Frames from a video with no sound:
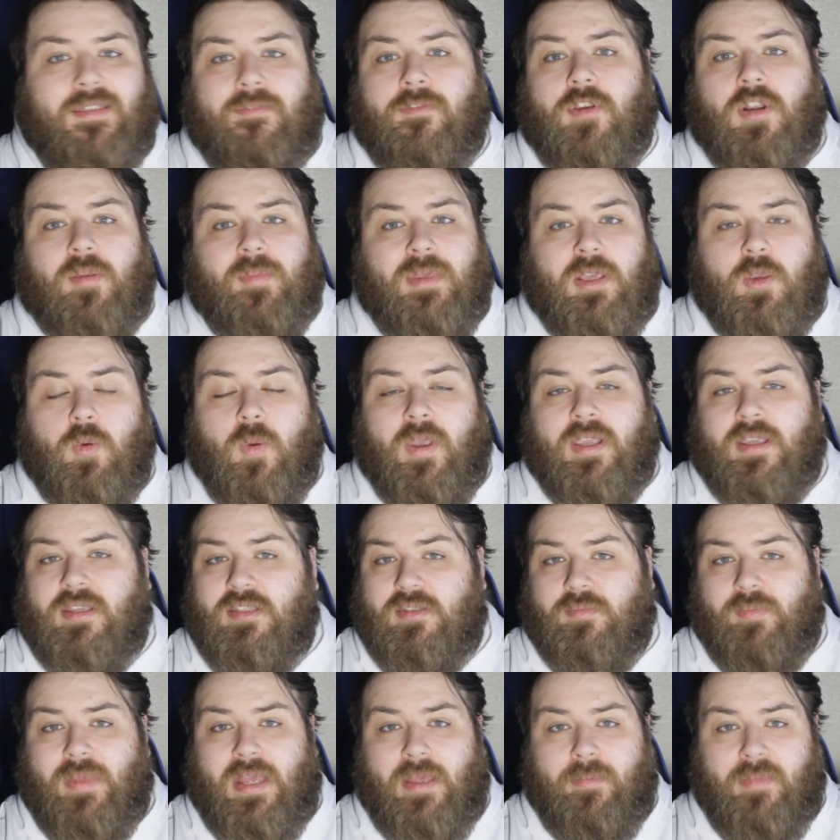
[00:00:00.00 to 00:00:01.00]
they've got to be quick
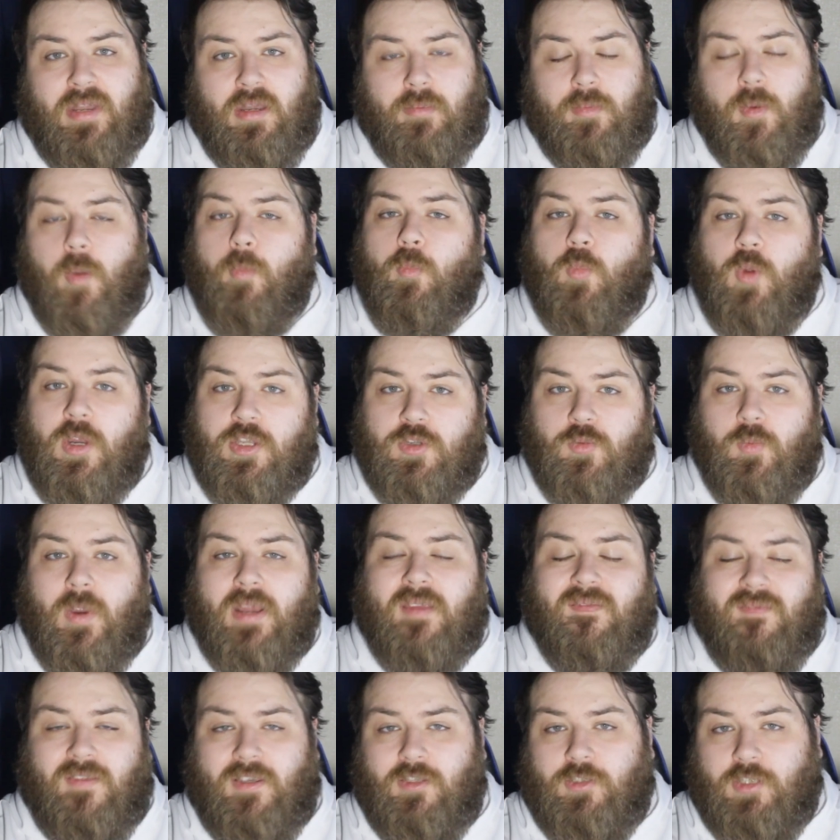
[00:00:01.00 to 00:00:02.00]
at a bare minimum, which
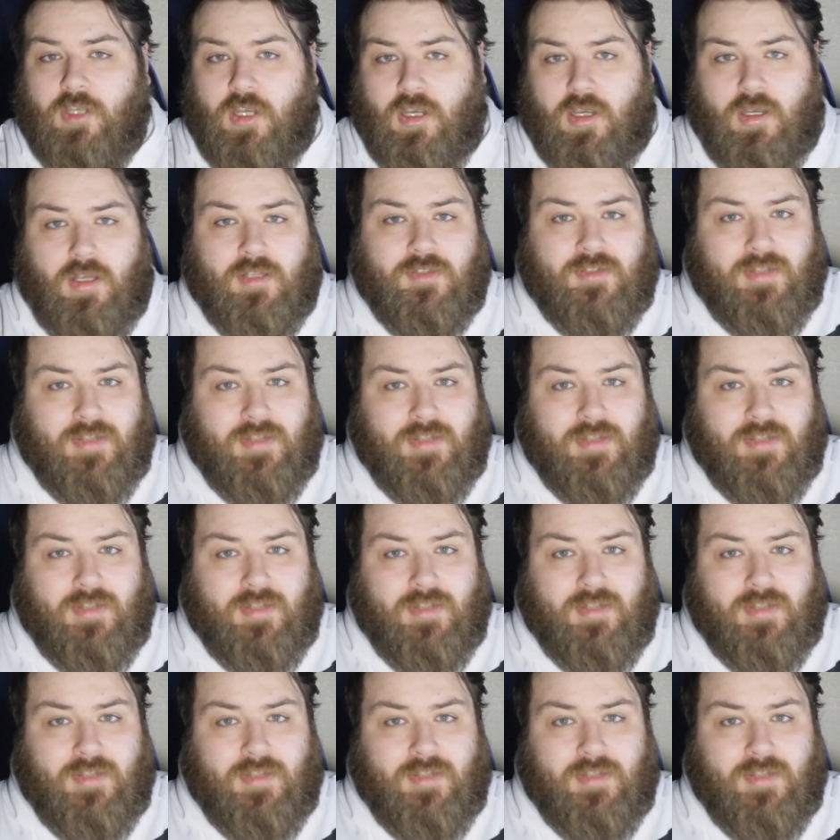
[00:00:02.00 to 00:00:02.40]
Wakefield are.